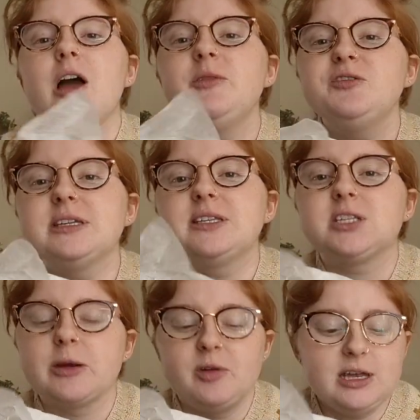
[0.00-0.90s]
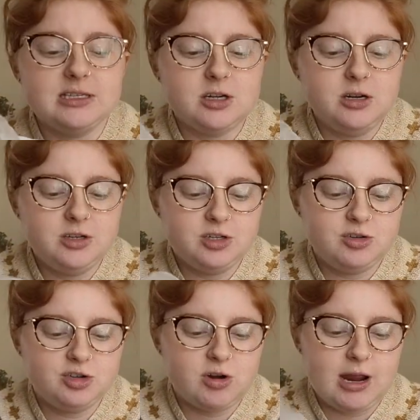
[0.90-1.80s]
I'm using stabilizer
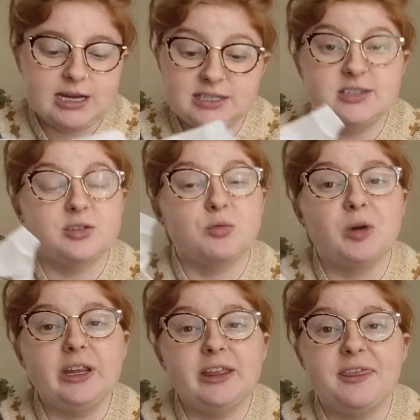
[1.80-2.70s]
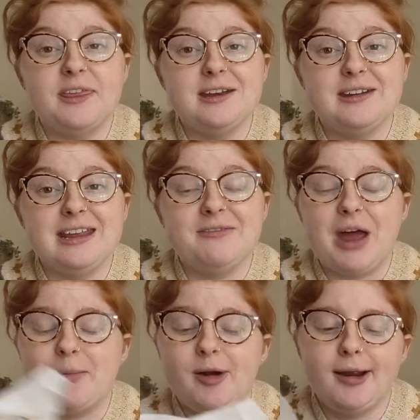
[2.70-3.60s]
to try, because this is a really thin knit
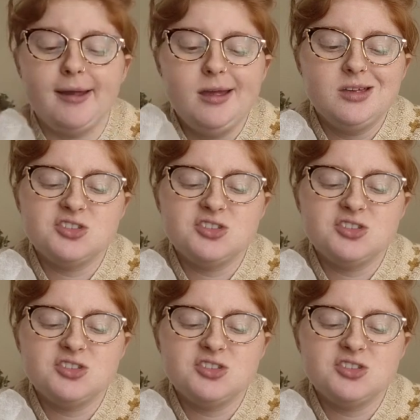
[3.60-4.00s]
fabric,